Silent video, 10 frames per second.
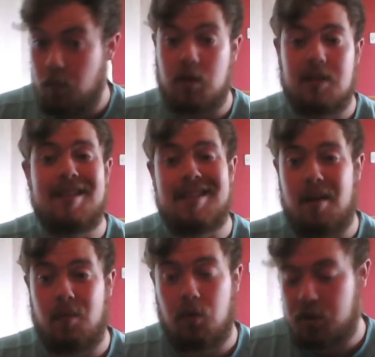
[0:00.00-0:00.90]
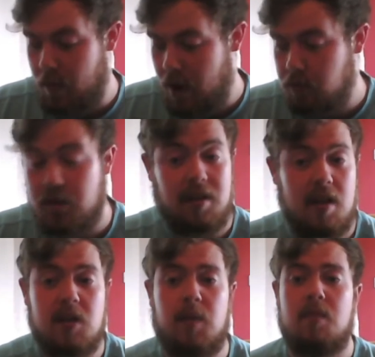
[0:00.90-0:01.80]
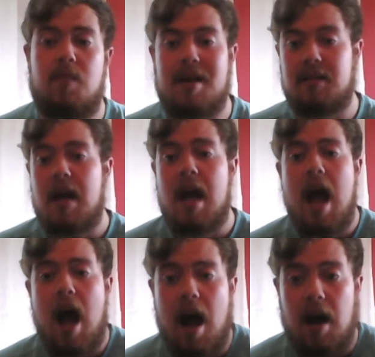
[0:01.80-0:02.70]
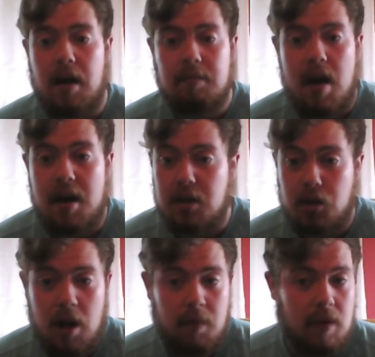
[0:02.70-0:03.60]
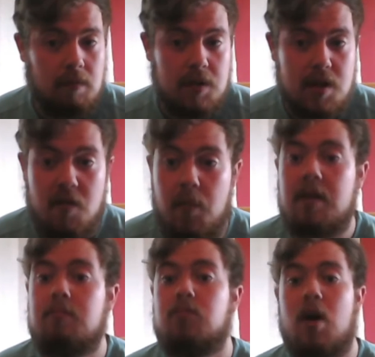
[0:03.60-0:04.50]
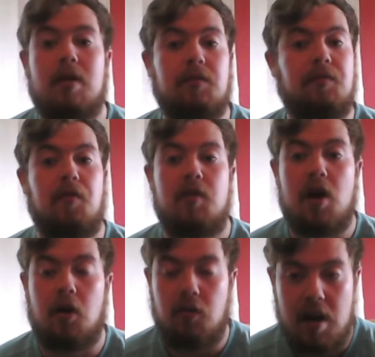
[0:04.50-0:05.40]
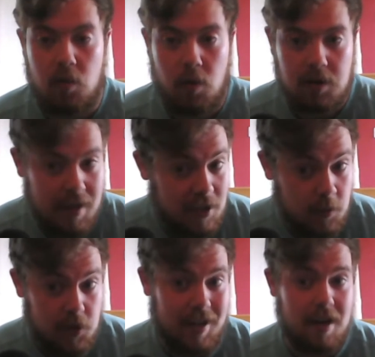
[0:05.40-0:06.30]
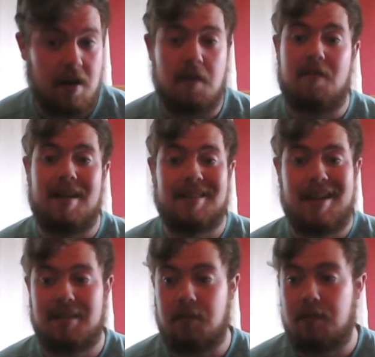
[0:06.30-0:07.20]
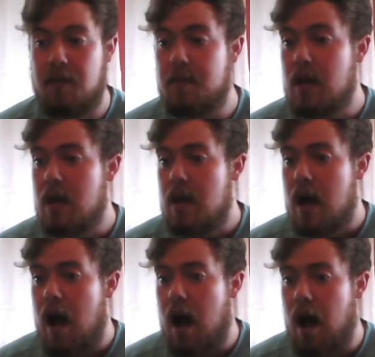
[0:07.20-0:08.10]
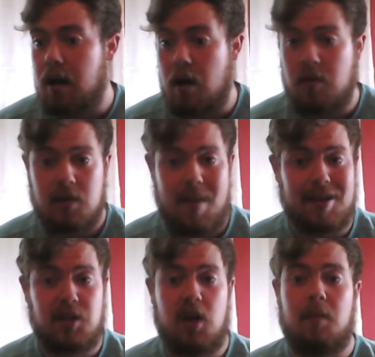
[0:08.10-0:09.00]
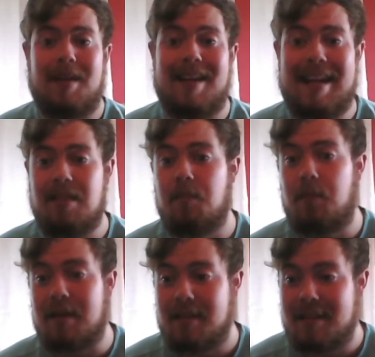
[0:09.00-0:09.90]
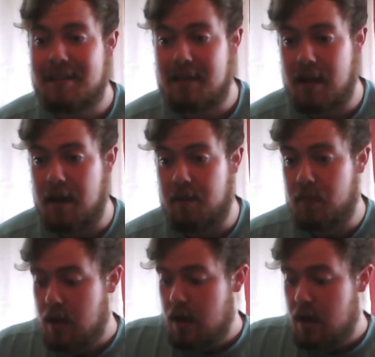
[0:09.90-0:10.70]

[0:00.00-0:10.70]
which leads Adam Cole to come out saying that he's been the best NXT champion there's ever been, held up for 381 days, which is again a fantastic feat, and how he's the best champion in the business today.